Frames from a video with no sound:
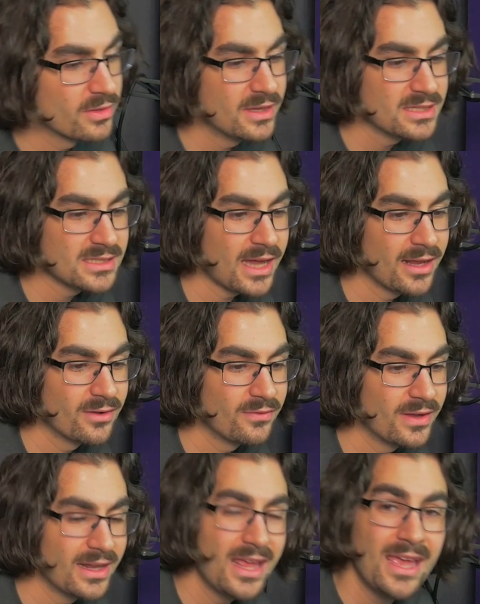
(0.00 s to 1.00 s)
this side of
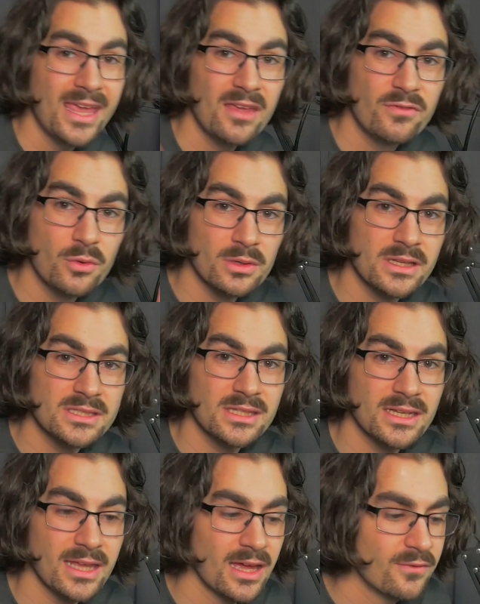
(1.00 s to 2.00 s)
it, if you were listening
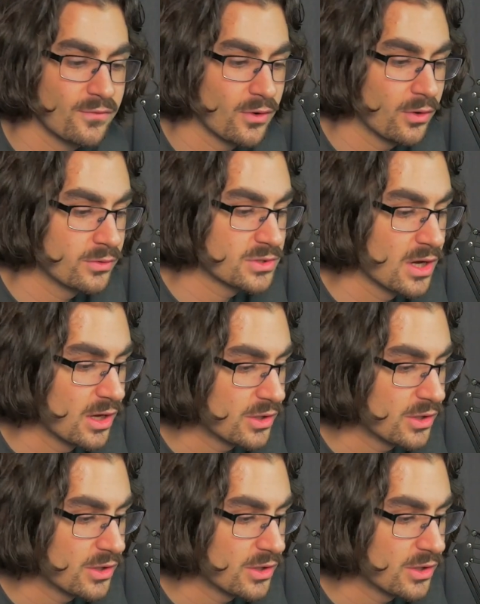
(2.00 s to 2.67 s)
in headphones,